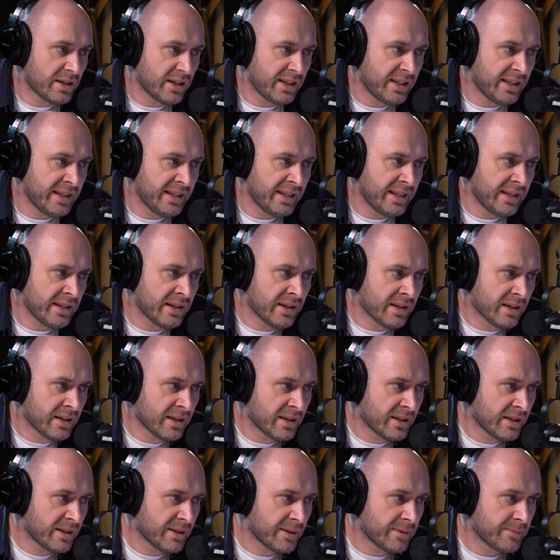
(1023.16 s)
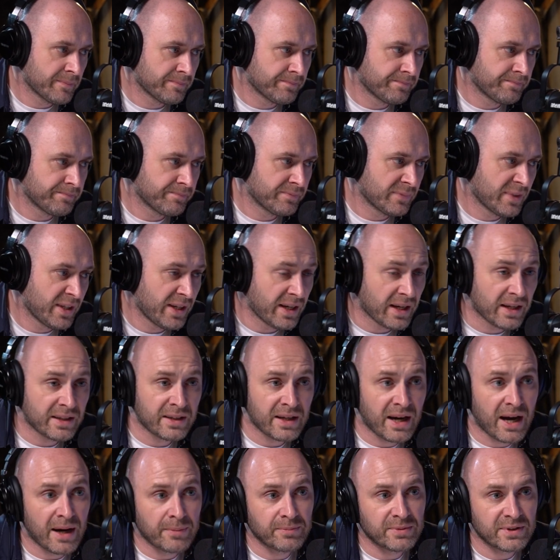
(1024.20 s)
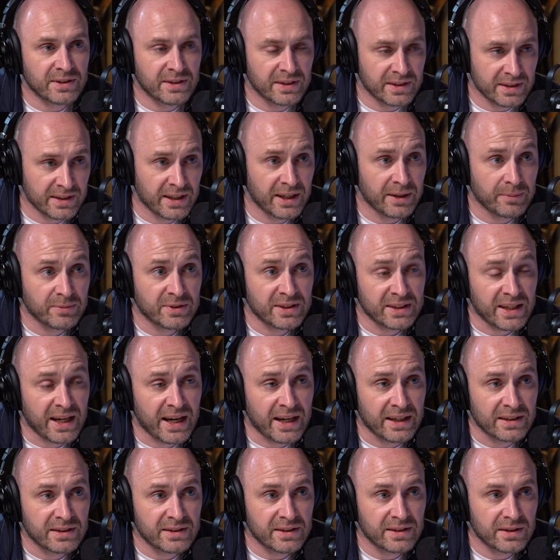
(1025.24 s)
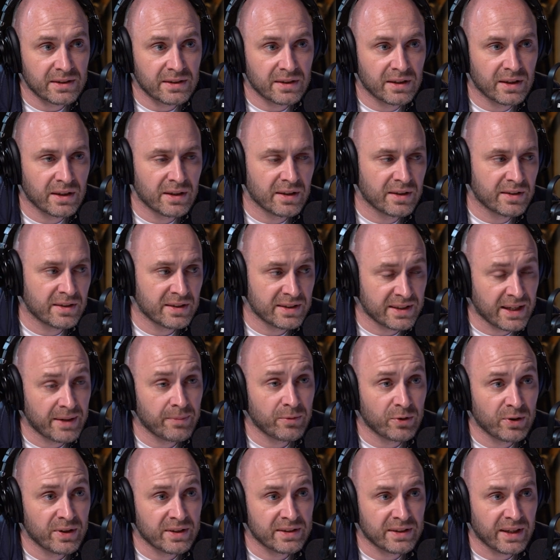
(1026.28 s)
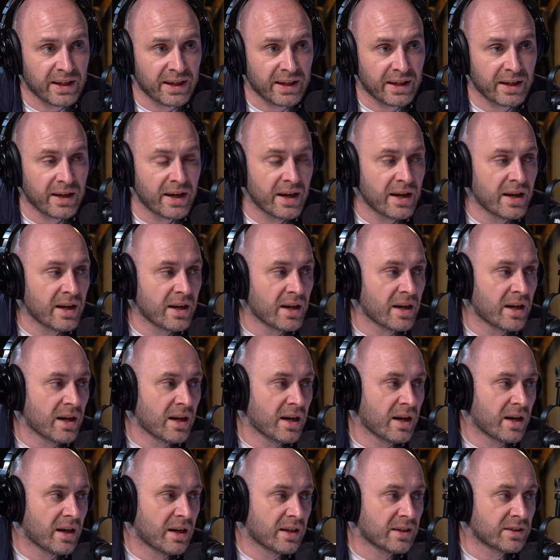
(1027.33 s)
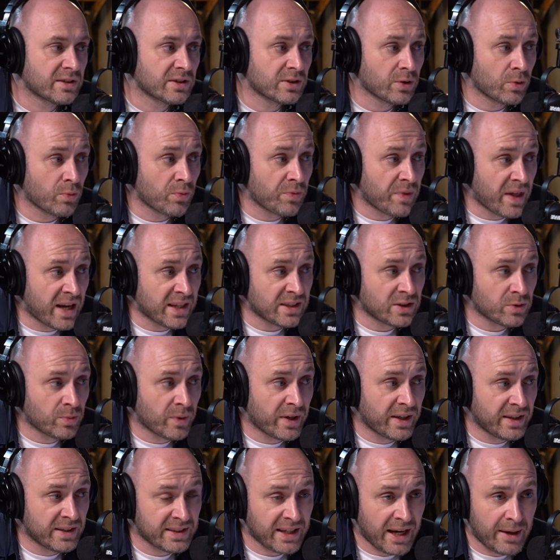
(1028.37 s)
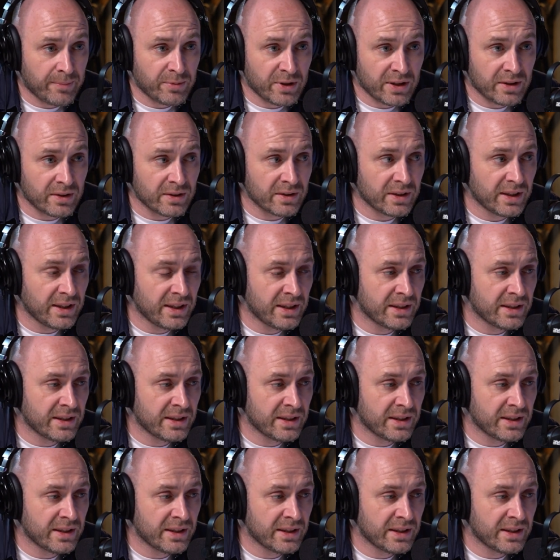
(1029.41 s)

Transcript: he adopts the same stance, the same reasoning. So that's why he's skeptical.